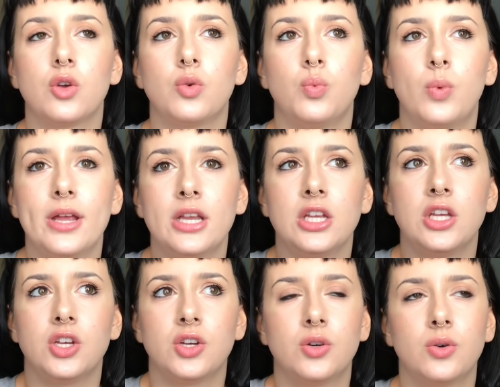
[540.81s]
When
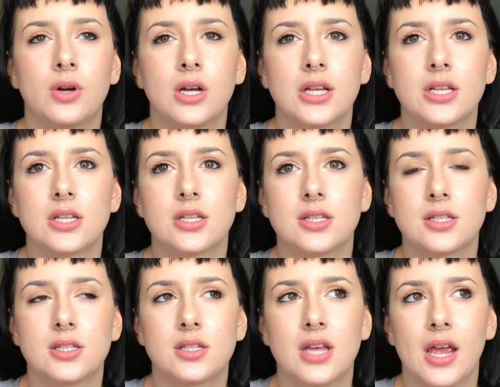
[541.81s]
you
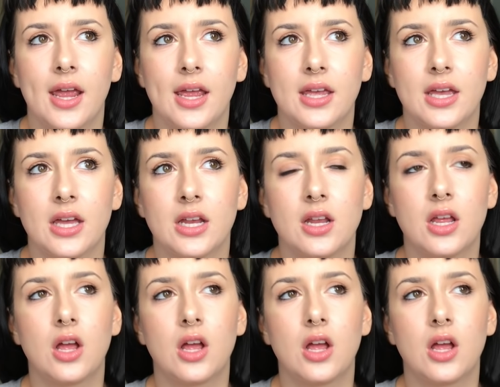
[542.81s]
take it,